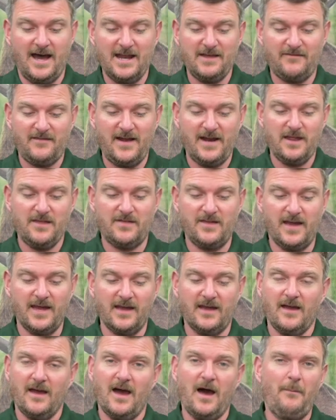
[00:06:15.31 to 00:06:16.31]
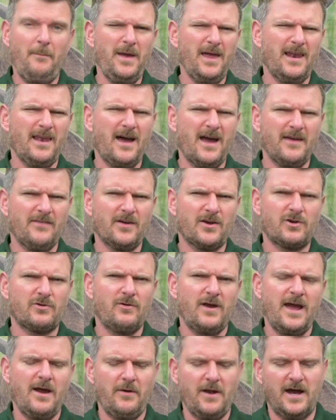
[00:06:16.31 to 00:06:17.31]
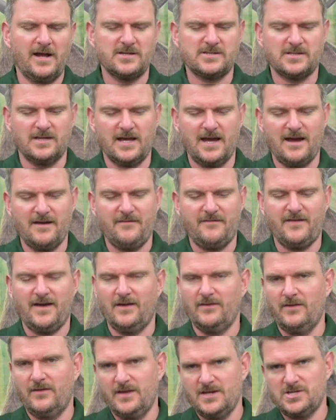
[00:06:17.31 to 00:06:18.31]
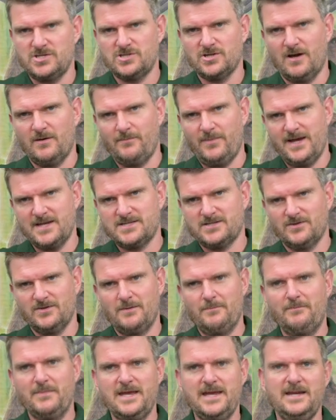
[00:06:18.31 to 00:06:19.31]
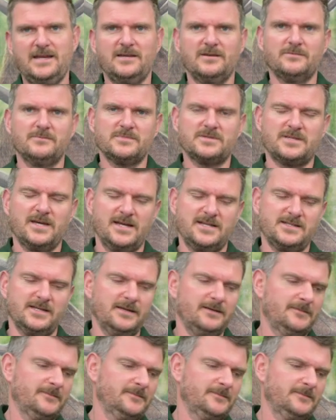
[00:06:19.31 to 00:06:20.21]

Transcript: And if anything, a bit like the Crown actually, I found that this shot best on the medium setting.